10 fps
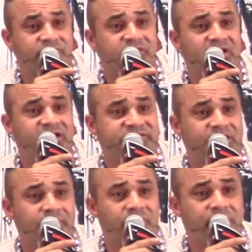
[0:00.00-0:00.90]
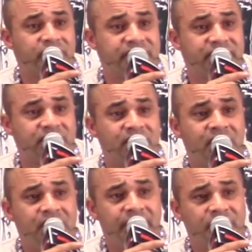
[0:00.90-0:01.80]
to realize that I'm the real deal.
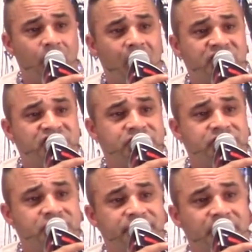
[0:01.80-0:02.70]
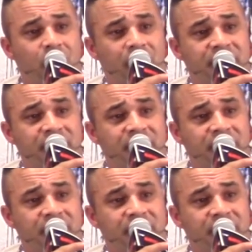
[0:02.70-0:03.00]
If you watch YouTube for more